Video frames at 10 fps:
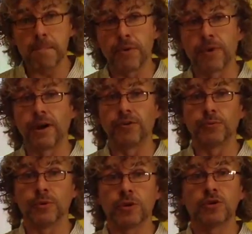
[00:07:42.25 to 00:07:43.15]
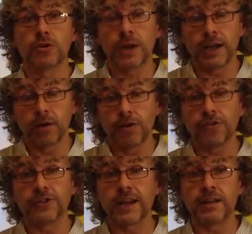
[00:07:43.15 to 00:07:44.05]
You try and empathise more,
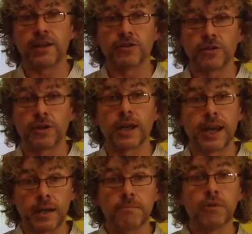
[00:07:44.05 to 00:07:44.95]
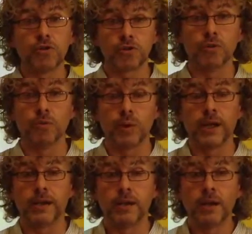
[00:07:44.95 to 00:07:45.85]
you try and understand each other and get a
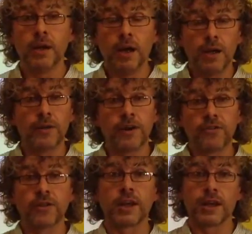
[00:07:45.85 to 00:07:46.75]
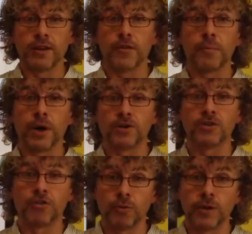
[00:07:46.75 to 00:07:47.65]
mutual win. And those are the
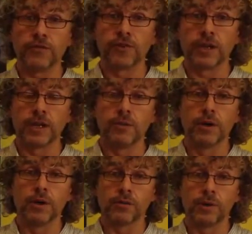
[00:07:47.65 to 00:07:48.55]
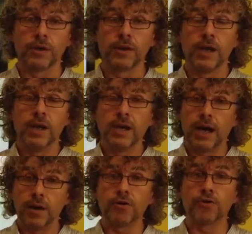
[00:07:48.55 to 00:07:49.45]
kind of approaches that we've certainly worked
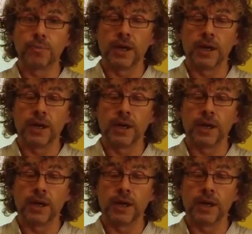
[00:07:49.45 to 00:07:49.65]
with